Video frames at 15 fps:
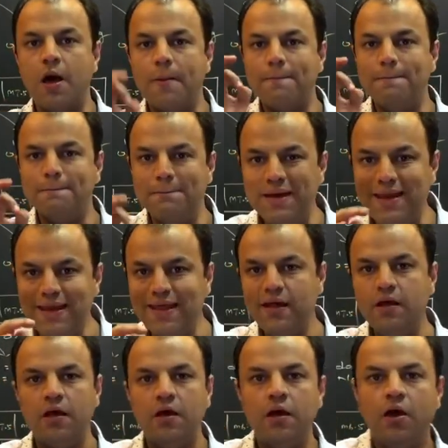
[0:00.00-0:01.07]

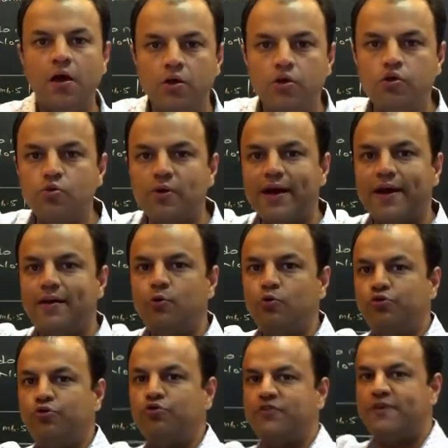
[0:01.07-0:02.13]
meaning you can do
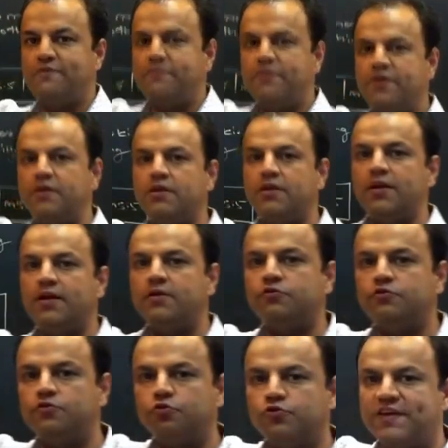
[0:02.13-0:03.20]
several
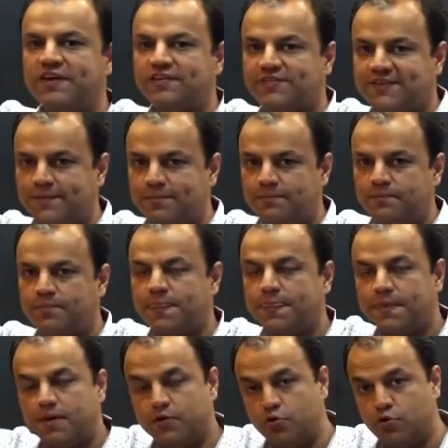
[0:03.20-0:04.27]
things using SIM.
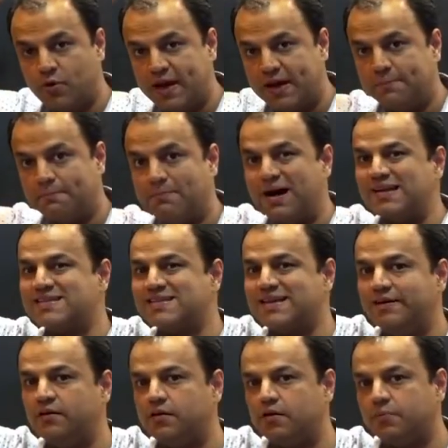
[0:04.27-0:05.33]
You can mask
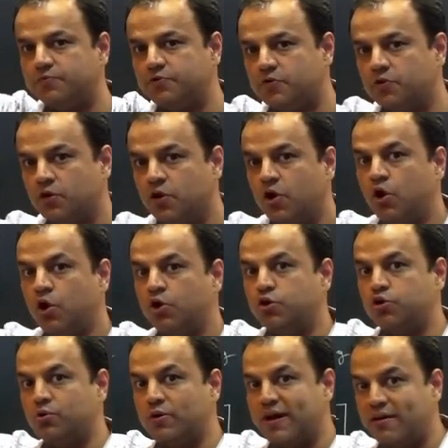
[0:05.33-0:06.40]
interrupts,
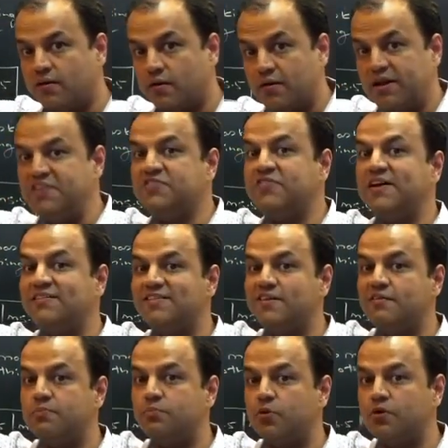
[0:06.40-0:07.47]
you can reset
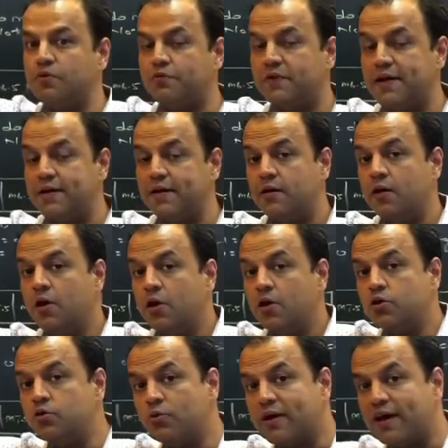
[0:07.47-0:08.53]
7.5,
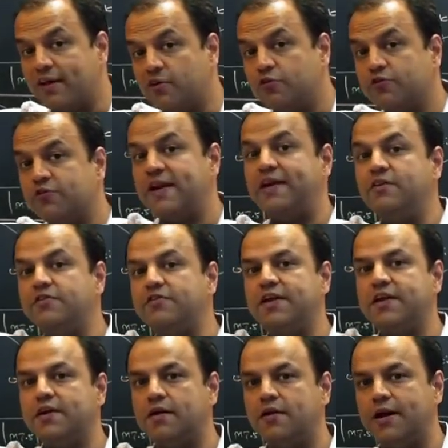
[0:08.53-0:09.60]
you can send
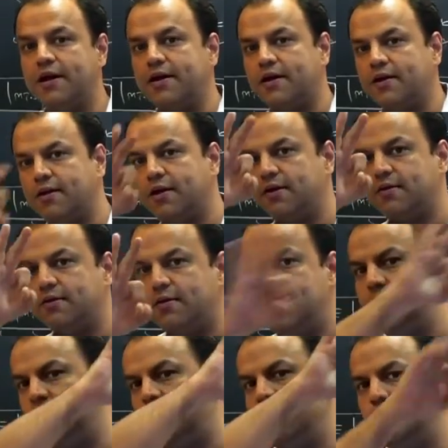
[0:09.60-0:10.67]
serial data. There are
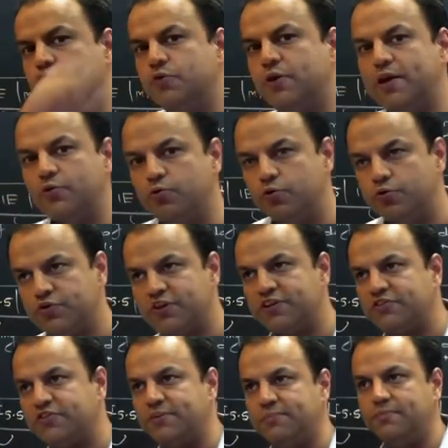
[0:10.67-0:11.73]
3 things you can do using
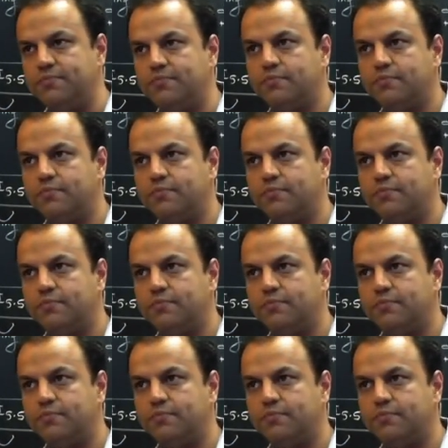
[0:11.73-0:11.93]
SIM.